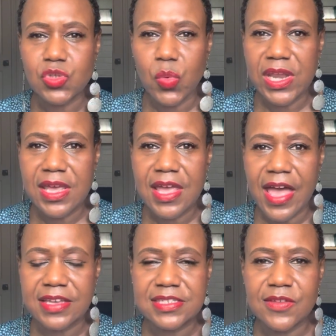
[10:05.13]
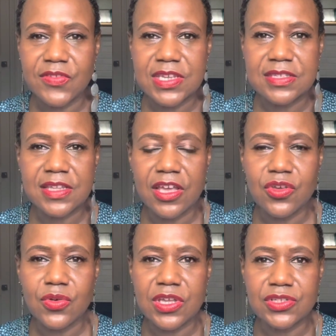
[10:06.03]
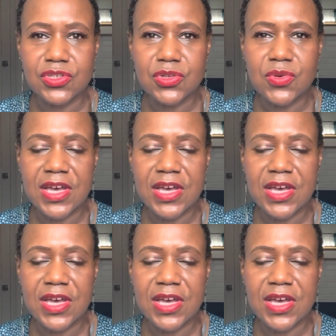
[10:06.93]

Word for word: 20 activities that you can do